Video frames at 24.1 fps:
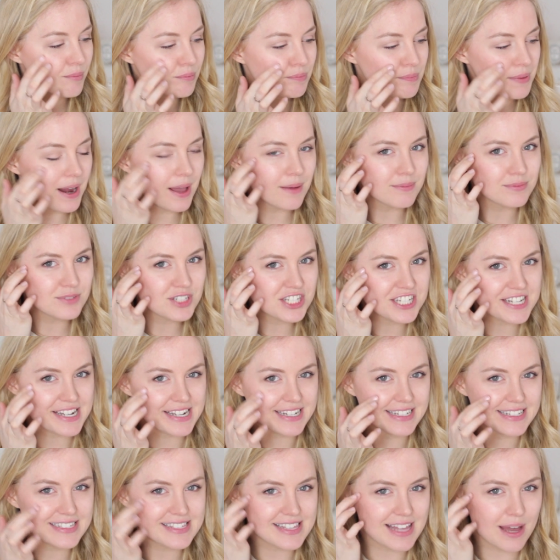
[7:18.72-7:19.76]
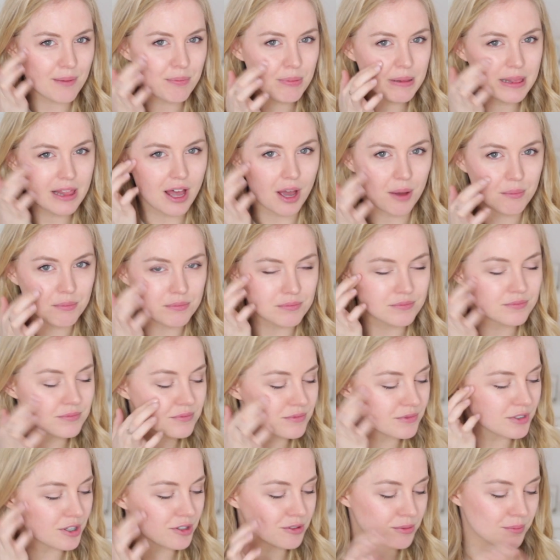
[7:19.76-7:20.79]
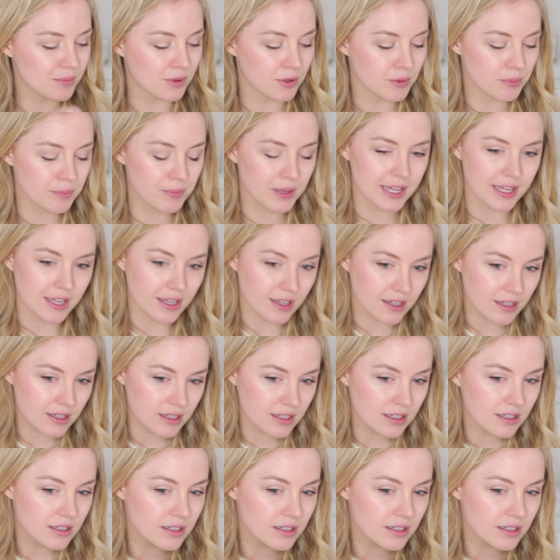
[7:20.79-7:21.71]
plum shade. Is that plum or more pink?